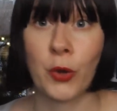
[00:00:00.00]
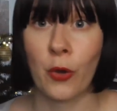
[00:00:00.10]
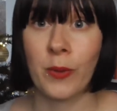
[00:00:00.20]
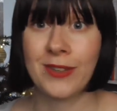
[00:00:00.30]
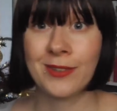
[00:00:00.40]
We're
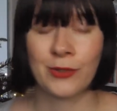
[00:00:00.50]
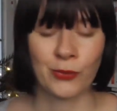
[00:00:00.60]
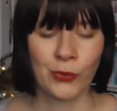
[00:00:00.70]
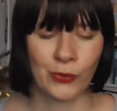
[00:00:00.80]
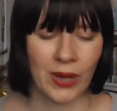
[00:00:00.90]
almost
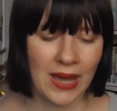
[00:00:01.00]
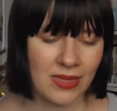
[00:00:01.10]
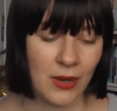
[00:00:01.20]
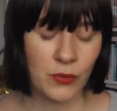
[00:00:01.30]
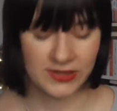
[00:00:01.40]
through,
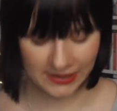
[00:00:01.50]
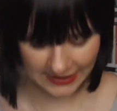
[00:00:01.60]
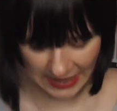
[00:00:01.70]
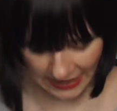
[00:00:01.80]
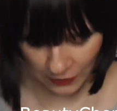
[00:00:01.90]
and that was the
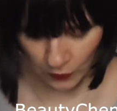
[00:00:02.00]
day